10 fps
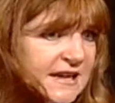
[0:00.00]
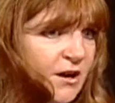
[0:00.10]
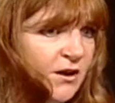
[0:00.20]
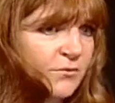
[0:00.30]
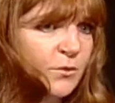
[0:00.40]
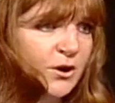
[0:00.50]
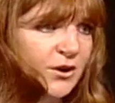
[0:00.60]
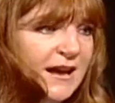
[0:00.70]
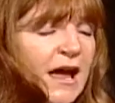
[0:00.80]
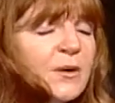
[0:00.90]
get off
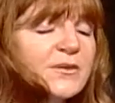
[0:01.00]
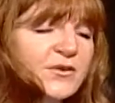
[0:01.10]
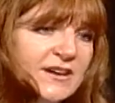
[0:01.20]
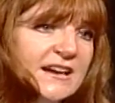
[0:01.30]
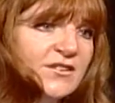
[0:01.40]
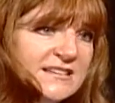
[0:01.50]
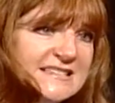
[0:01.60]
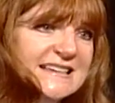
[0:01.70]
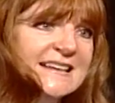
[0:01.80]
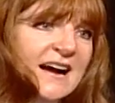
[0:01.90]
work, but they're
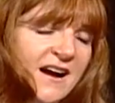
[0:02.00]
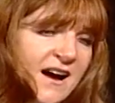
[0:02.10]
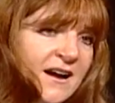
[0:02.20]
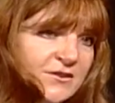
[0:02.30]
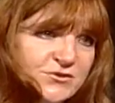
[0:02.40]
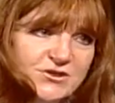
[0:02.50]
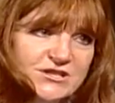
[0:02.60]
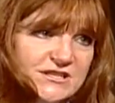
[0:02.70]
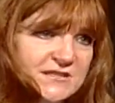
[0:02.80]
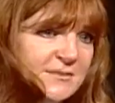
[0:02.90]
guaranteed a hot,
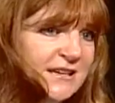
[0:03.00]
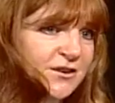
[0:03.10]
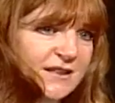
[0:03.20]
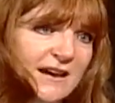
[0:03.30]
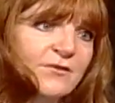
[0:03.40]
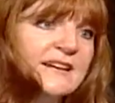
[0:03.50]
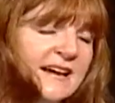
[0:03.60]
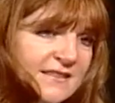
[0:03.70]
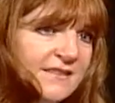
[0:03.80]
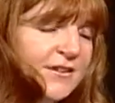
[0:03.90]
nutritious meal every
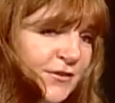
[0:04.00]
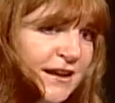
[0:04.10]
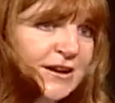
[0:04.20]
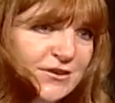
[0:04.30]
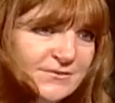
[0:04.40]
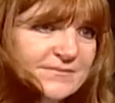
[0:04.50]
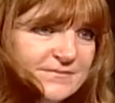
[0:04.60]
night that they're there.